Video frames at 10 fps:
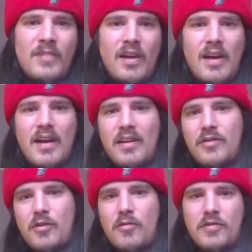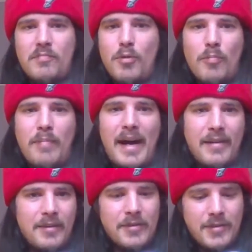Could do with some more
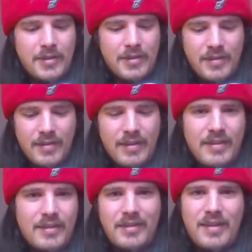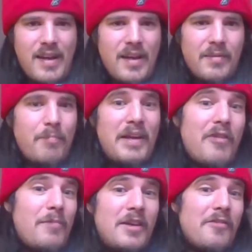backers. Just beef
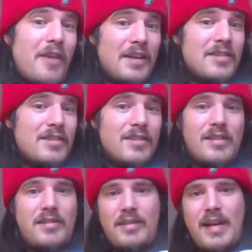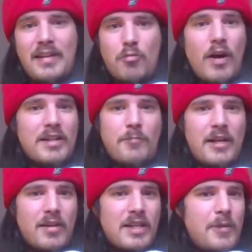up the defense. That's what I
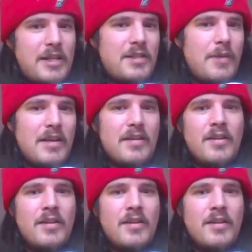expect. I expect to be a